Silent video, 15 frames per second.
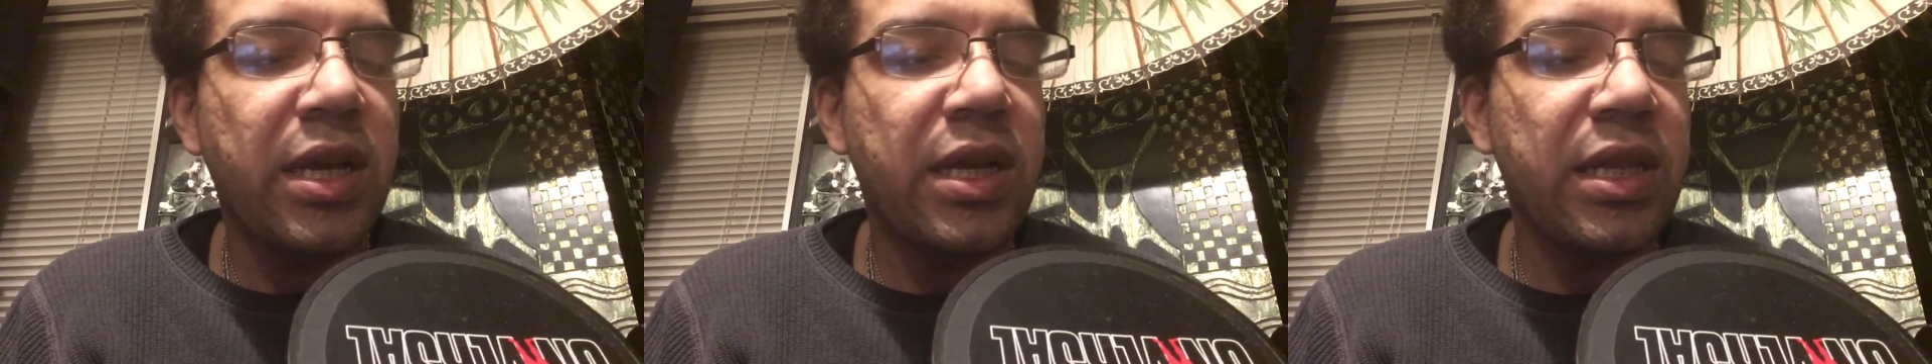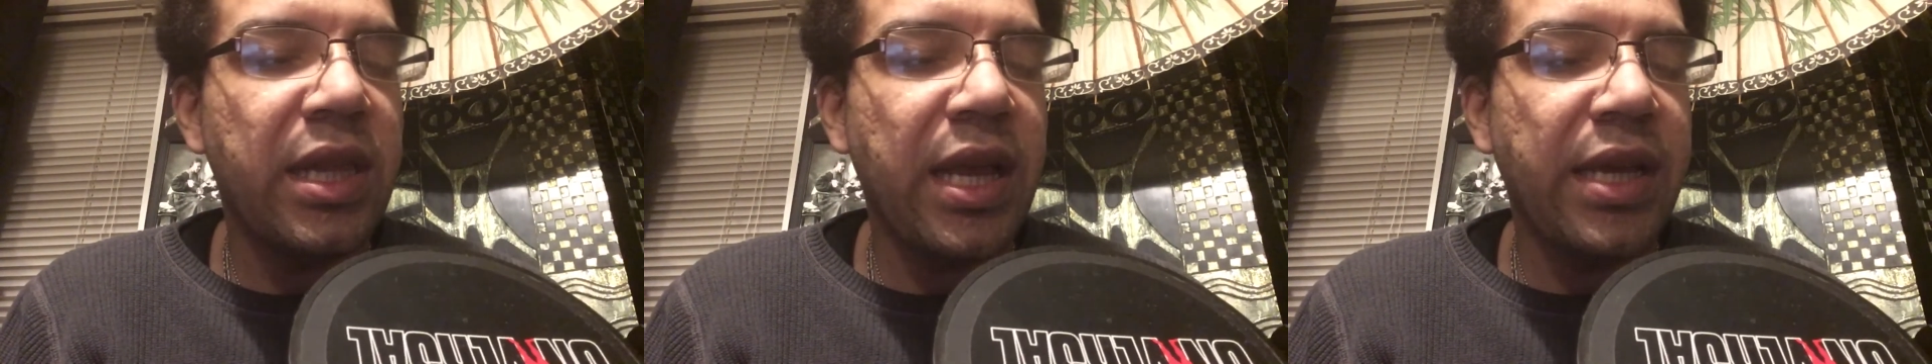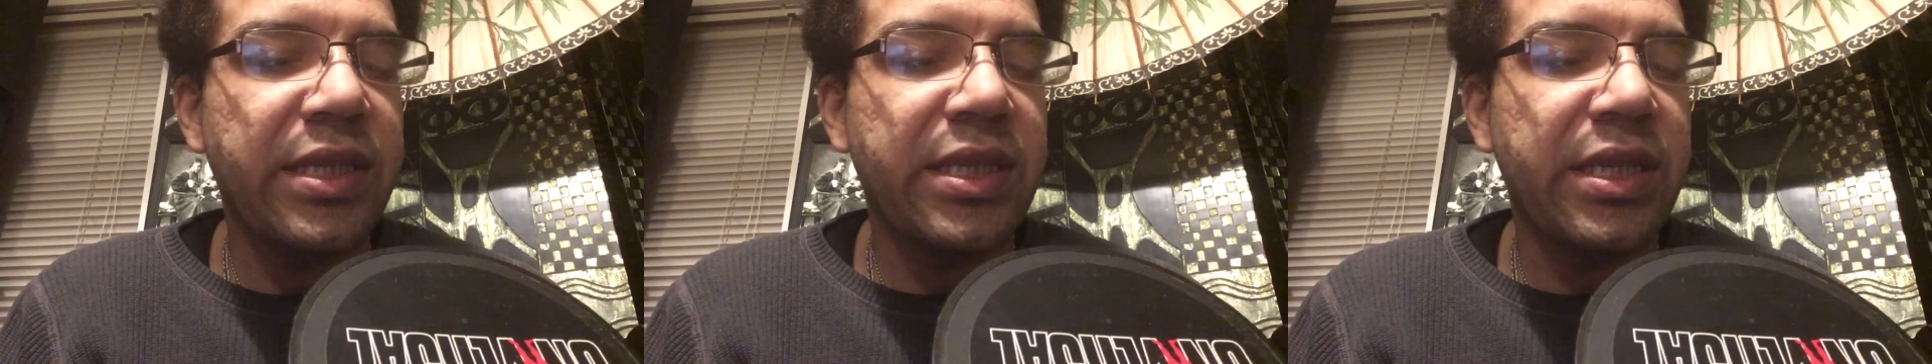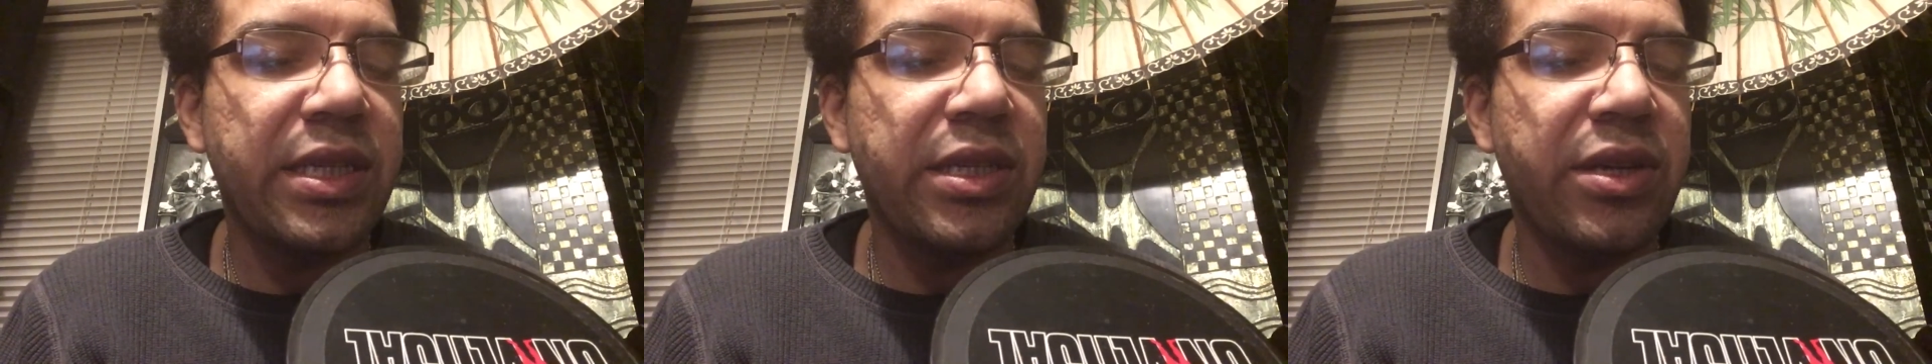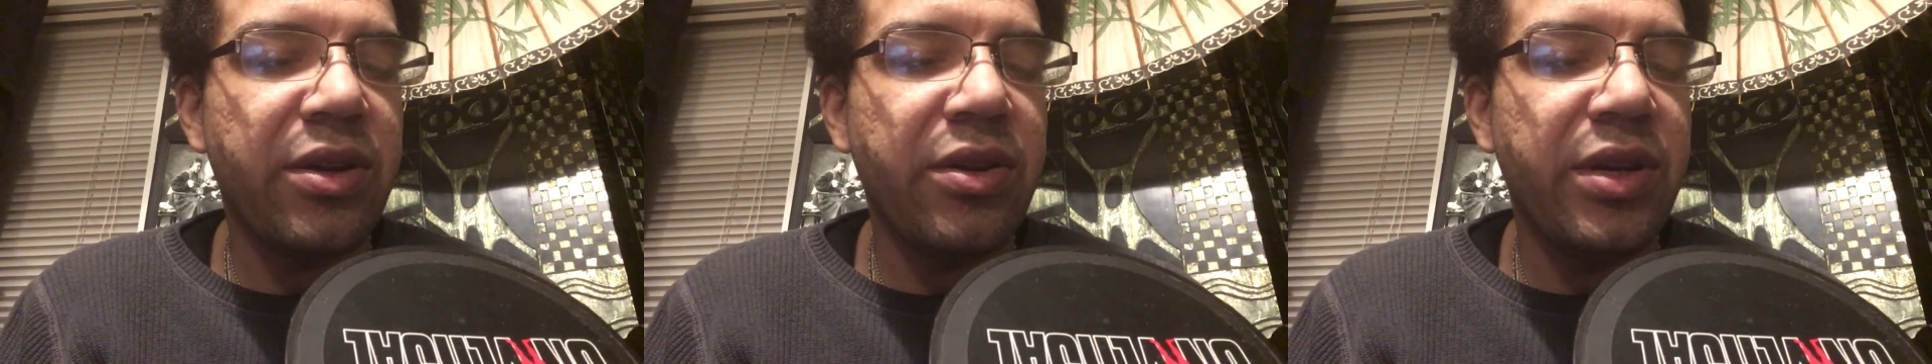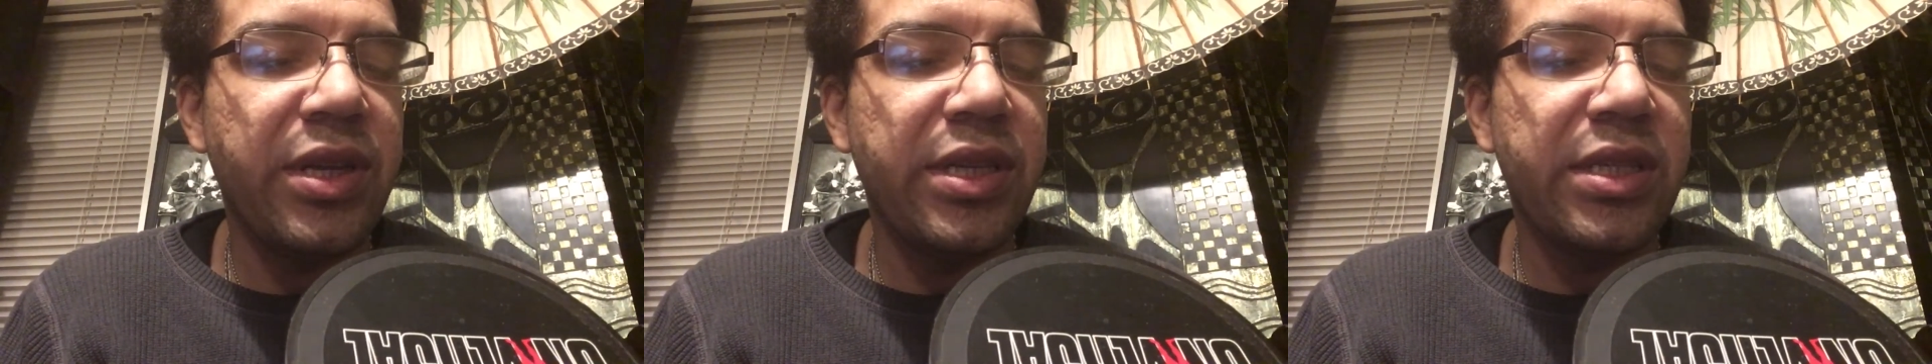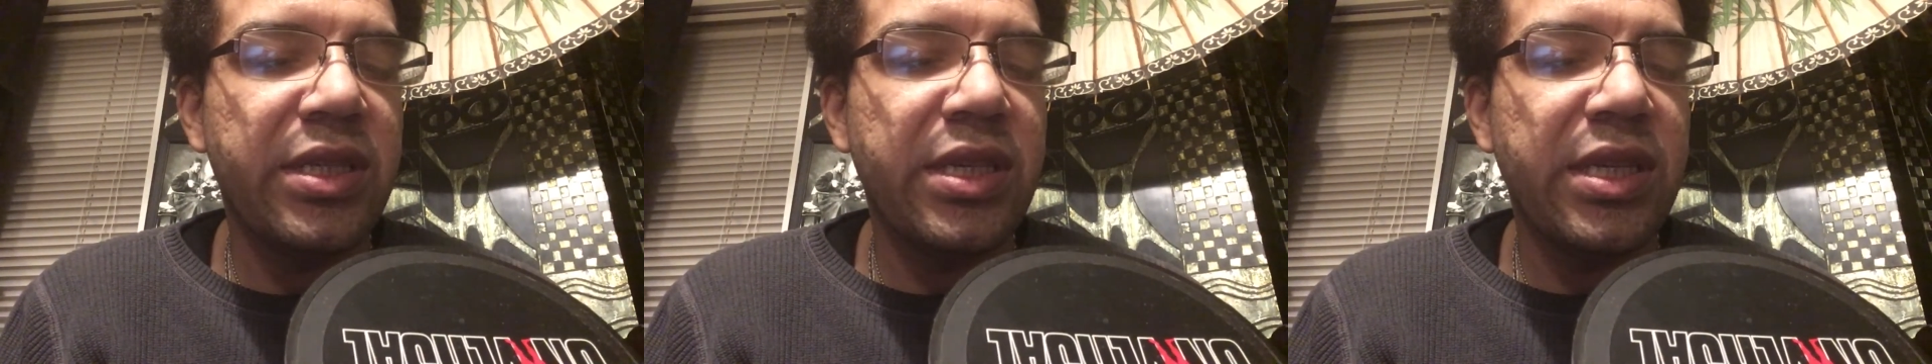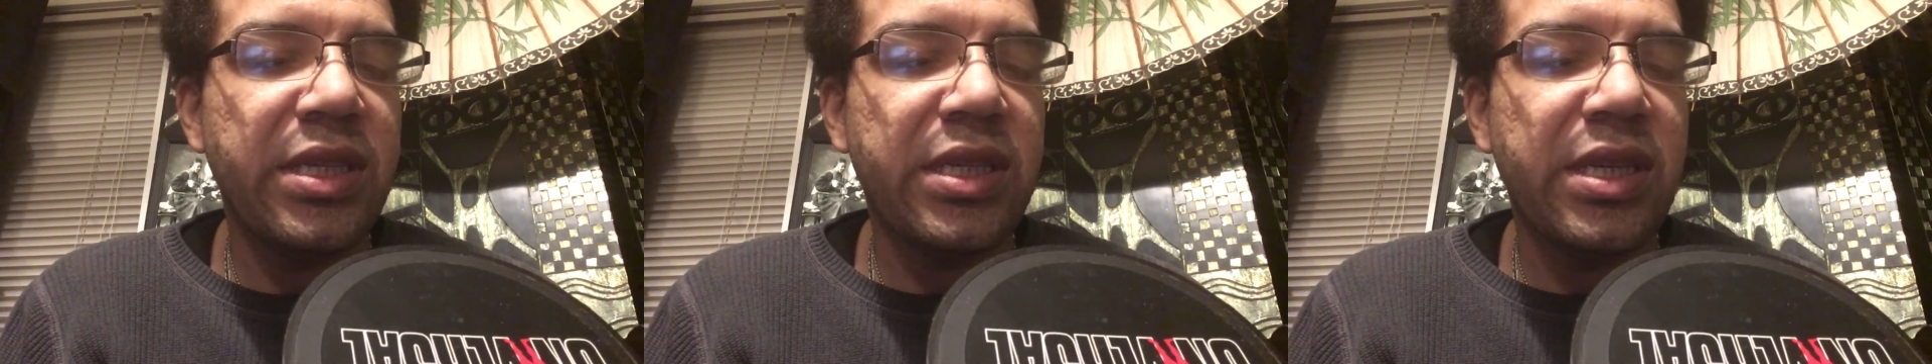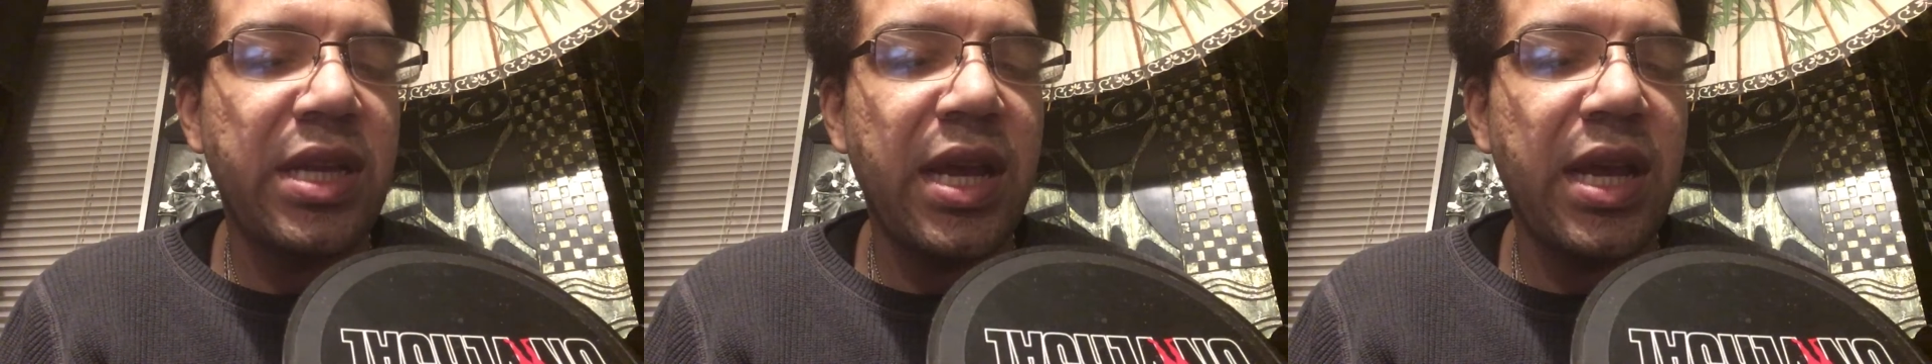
Classic series since the